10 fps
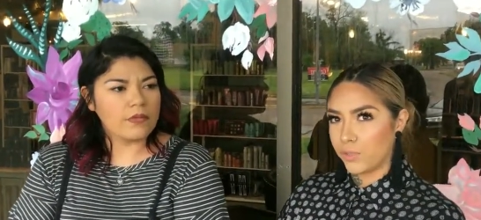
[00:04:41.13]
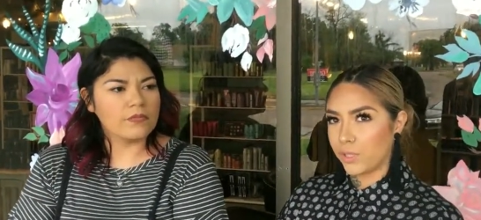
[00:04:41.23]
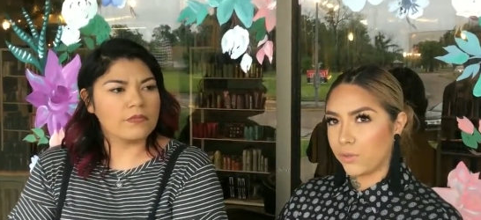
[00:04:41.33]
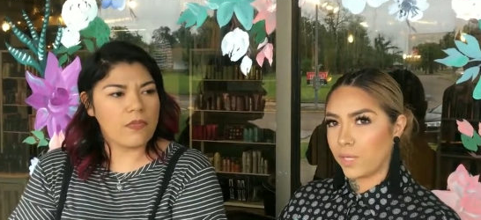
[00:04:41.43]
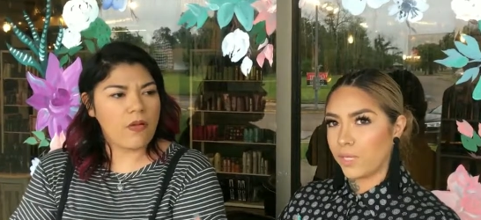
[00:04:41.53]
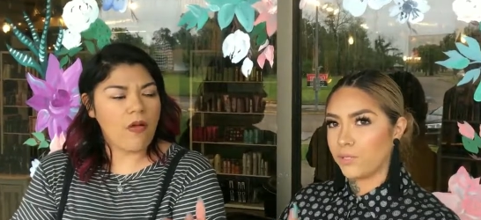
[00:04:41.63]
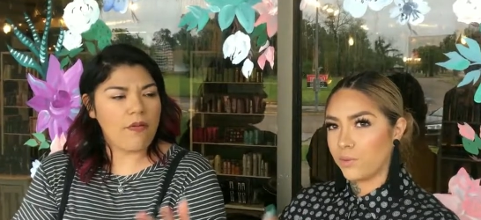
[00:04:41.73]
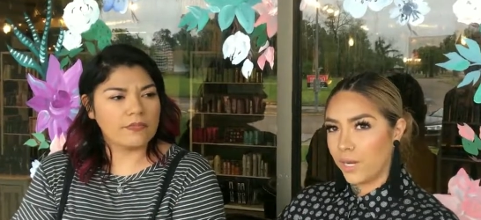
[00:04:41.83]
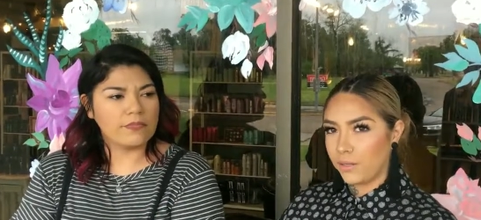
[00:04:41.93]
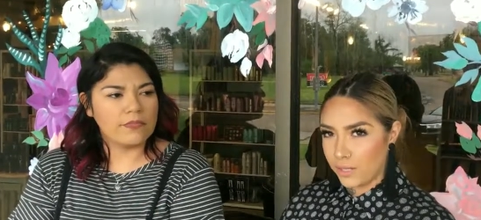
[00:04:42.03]
Speaker 1: So they
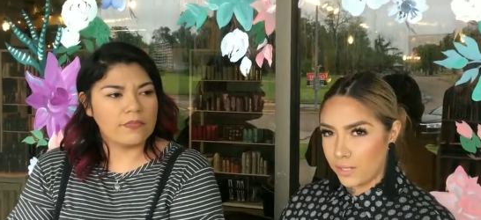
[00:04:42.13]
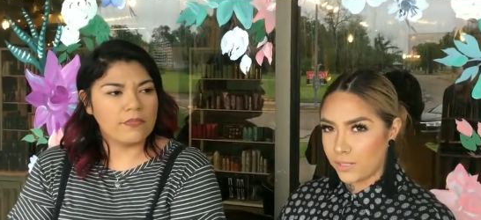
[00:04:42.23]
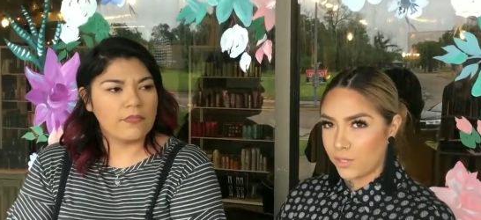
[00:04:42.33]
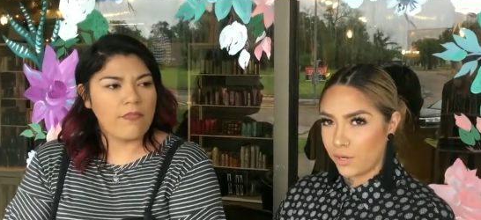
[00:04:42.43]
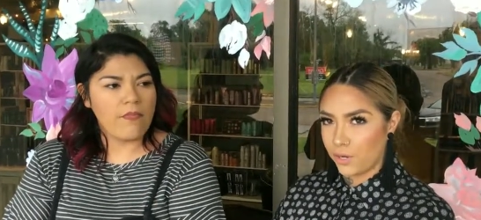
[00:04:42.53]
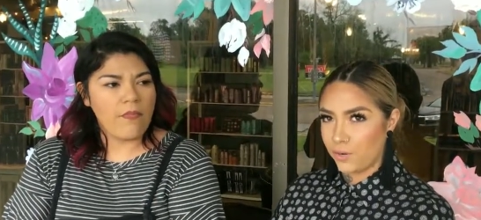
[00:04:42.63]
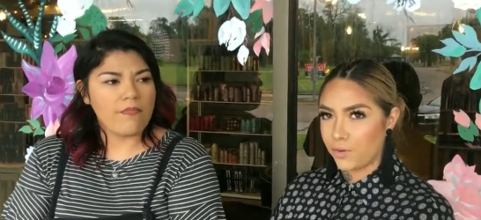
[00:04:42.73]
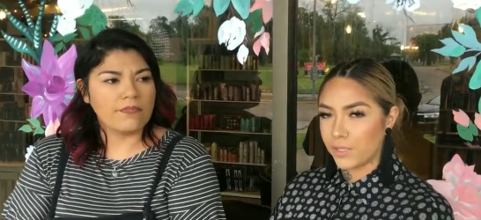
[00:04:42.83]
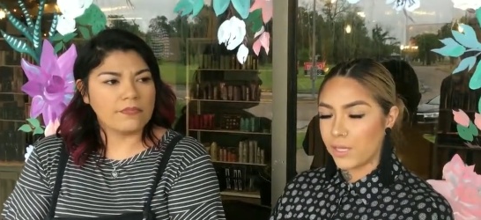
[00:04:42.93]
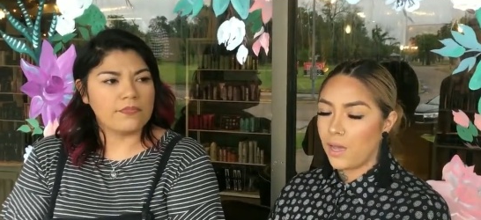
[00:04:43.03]
train these
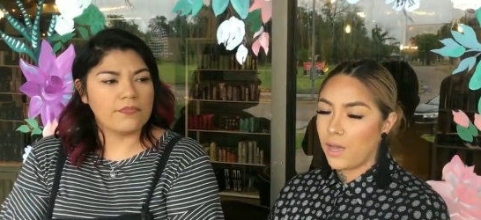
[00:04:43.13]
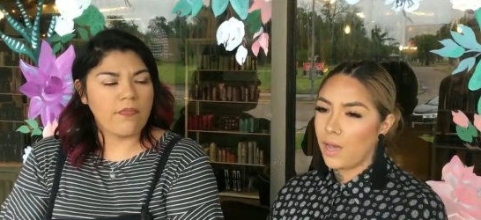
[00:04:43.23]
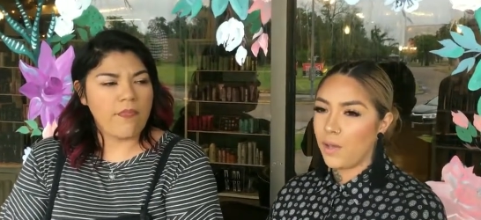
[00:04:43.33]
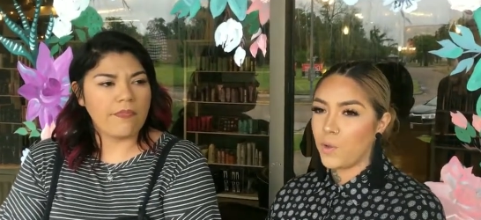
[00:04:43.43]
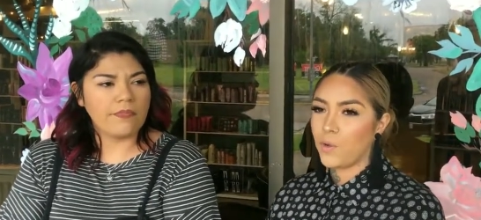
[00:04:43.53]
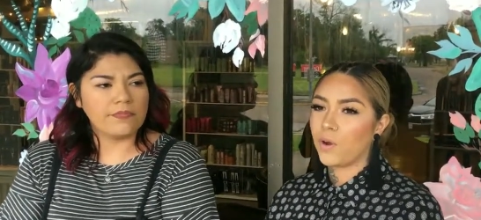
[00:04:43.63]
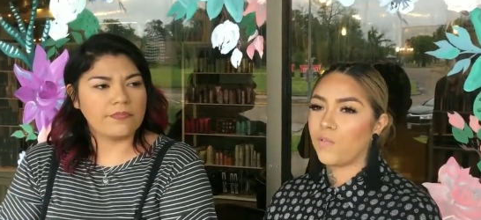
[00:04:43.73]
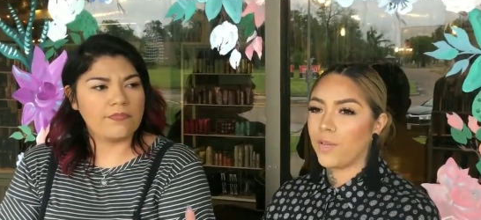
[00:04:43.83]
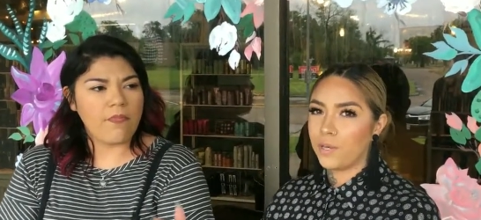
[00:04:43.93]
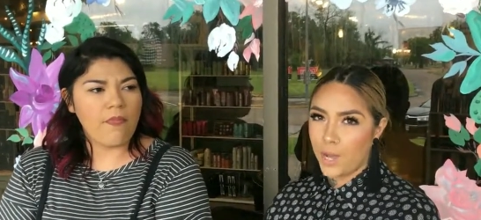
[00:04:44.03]
girls um, who are
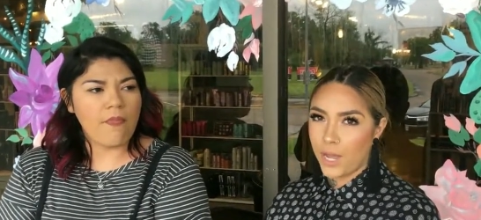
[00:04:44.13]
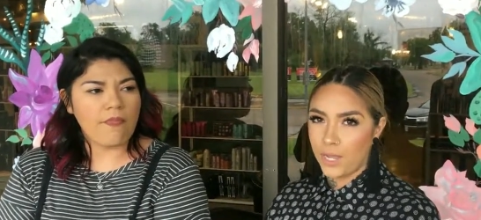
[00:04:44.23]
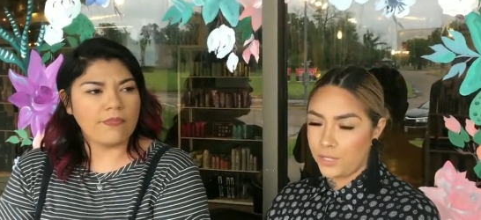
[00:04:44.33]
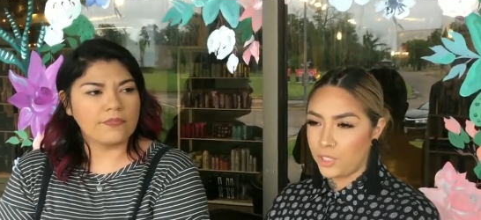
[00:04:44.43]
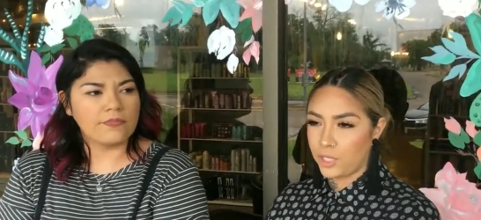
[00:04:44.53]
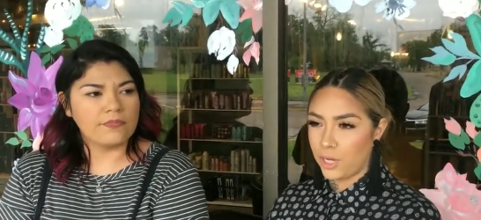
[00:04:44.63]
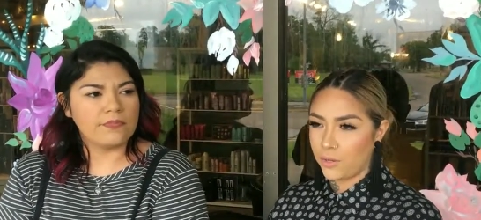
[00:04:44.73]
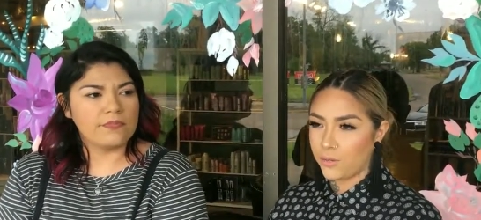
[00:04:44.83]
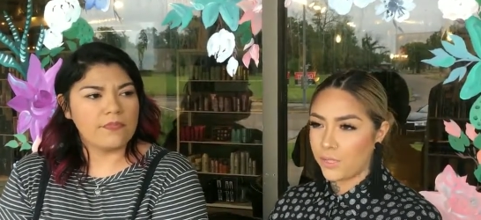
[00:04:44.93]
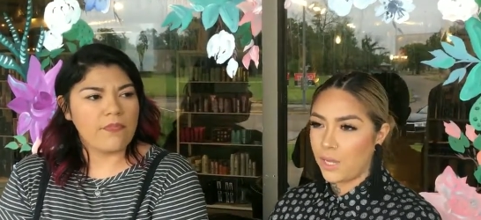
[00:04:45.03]
funded by
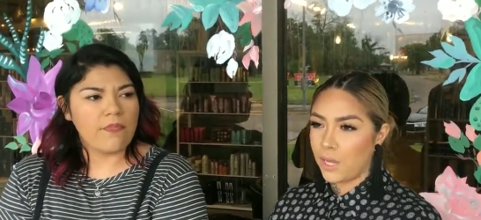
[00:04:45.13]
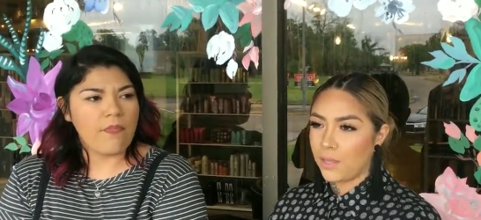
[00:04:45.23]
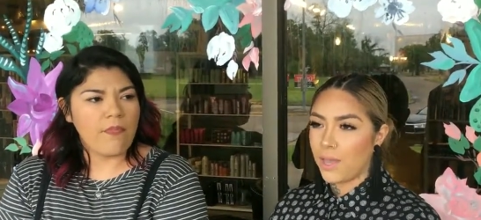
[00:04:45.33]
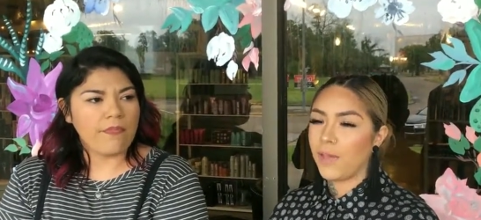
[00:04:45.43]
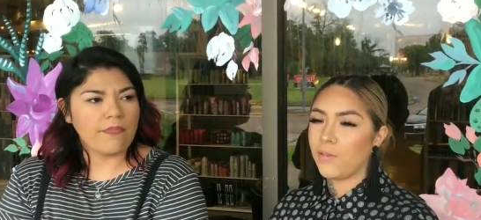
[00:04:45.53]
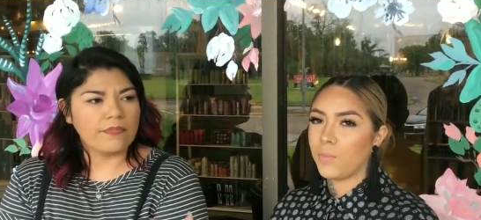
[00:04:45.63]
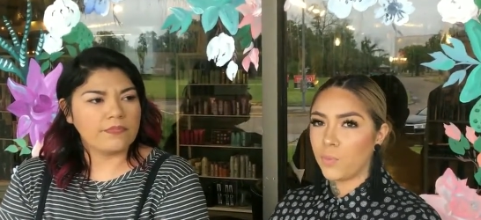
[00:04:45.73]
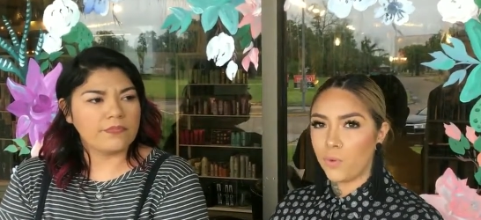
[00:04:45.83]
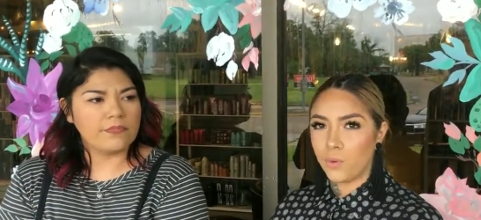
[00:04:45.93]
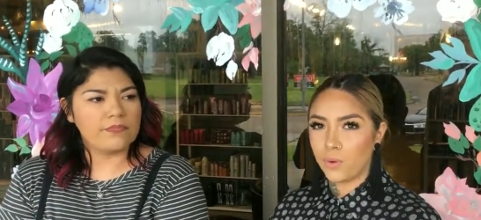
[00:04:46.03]
NGOs that have been
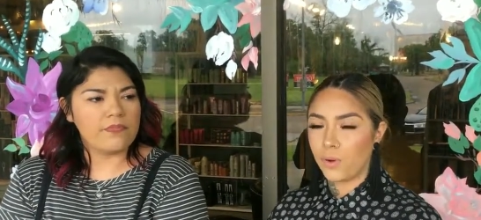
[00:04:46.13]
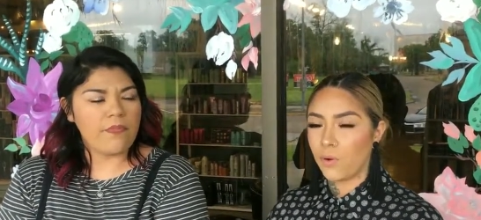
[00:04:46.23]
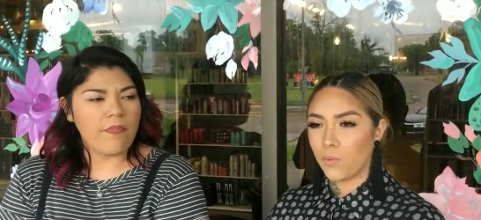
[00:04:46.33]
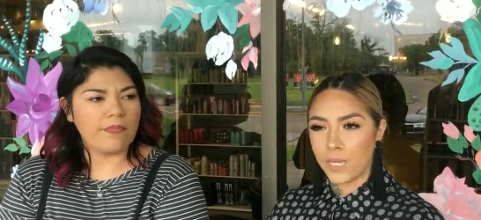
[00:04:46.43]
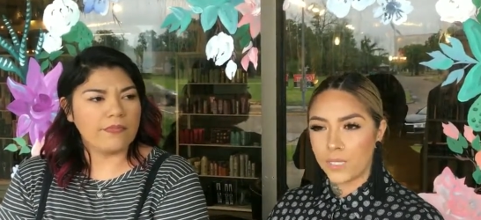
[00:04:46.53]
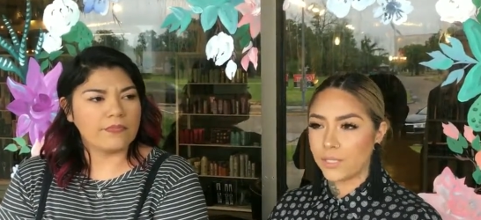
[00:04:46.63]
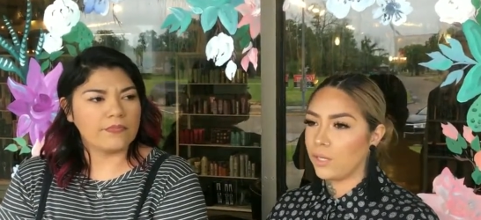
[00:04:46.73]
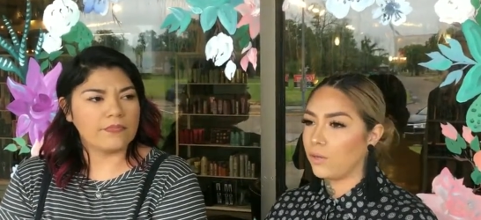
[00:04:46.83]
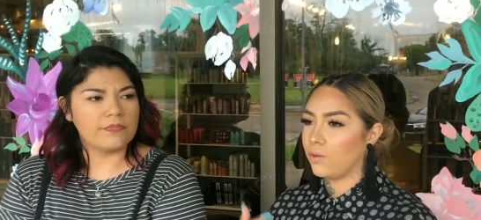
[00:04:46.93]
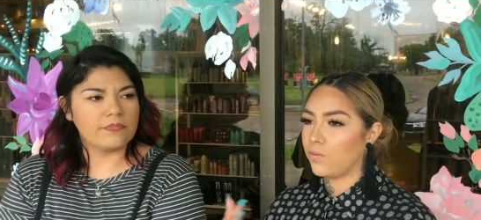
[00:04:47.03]
pulled or
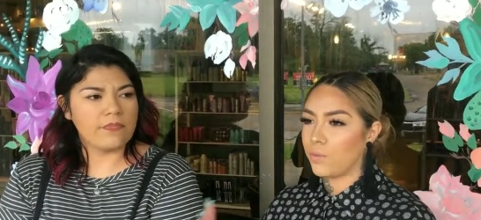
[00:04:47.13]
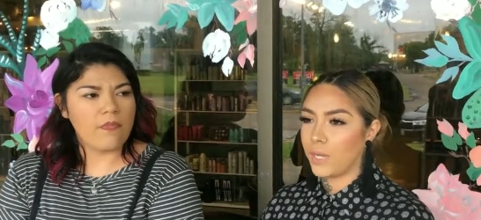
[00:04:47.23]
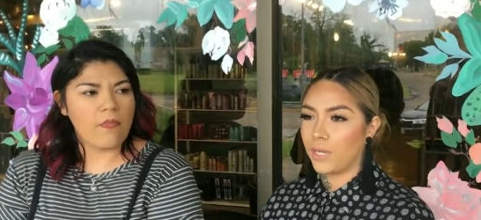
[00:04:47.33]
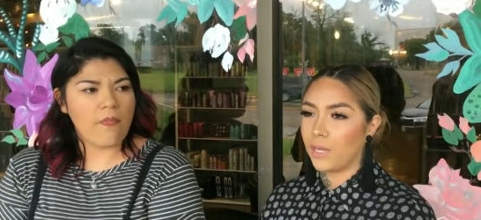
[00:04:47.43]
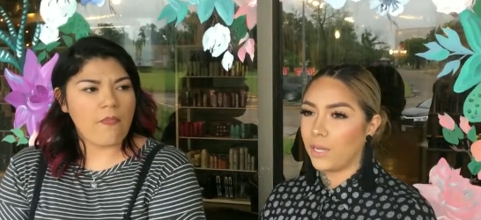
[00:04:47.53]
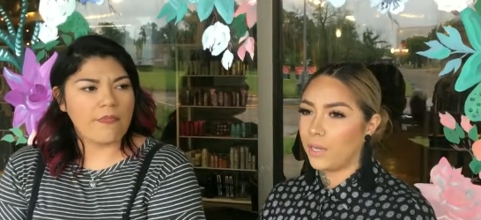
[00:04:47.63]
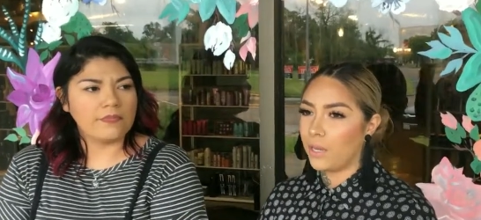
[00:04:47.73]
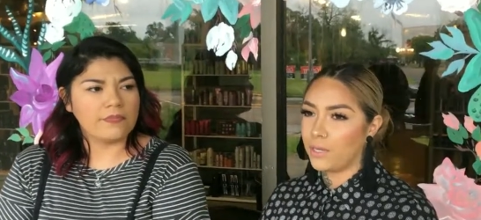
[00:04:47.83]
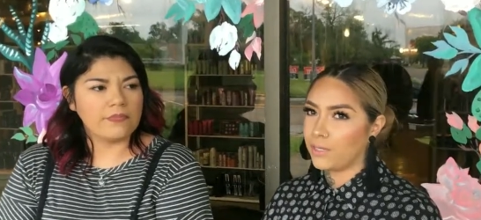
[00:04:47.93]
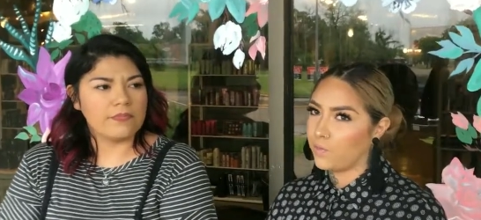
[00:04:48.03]
rescued from any
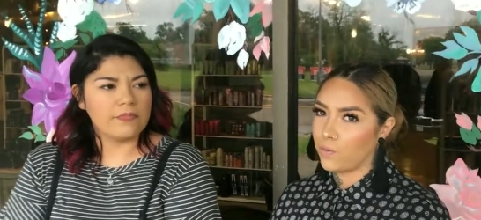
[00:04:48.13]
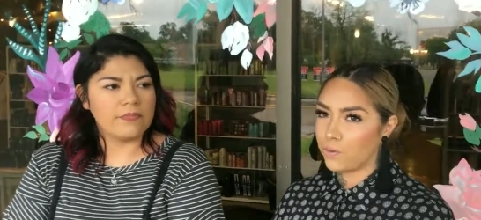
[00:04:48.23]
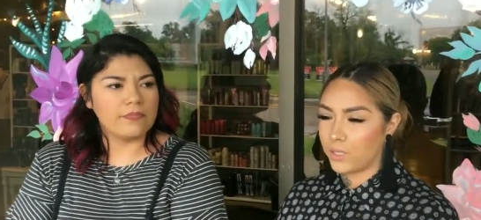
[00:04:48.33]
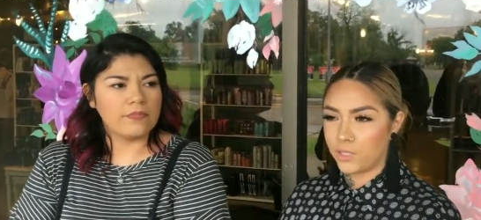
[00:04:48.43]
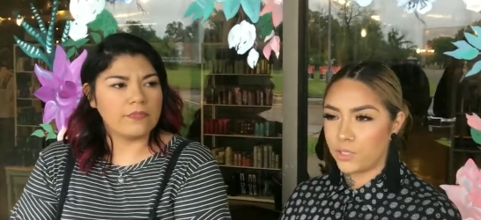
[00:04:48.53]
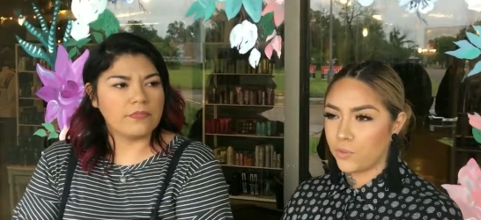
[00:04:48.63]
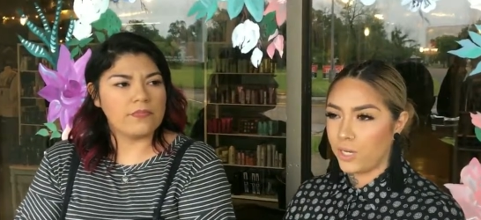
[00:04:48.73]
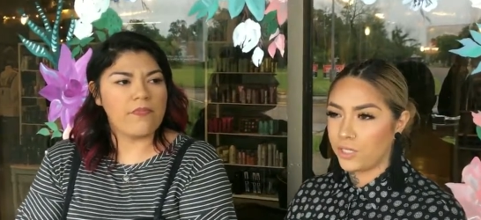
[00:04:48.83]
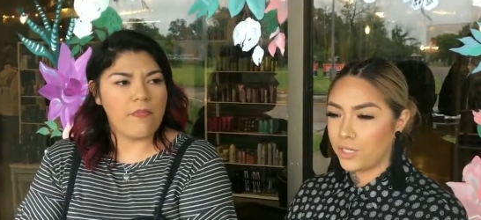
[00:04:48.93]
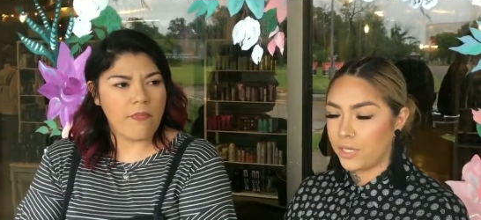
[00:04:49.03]
uh, difficult
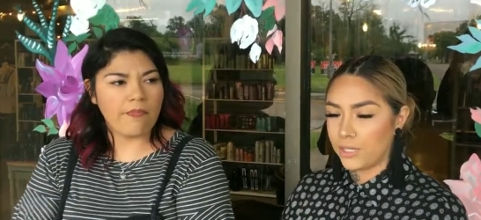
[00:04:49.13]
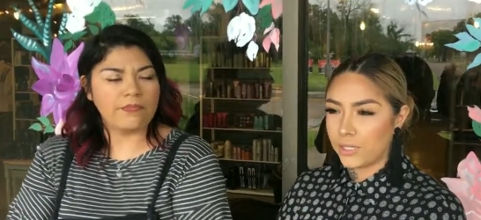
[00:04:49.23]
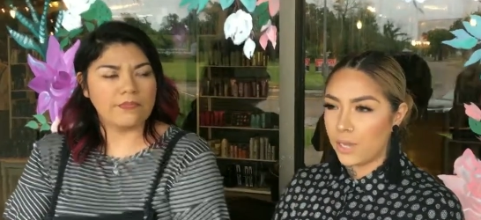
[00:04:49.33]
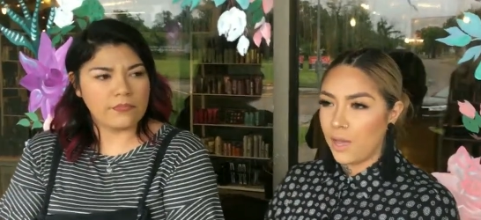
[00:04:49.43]
situations.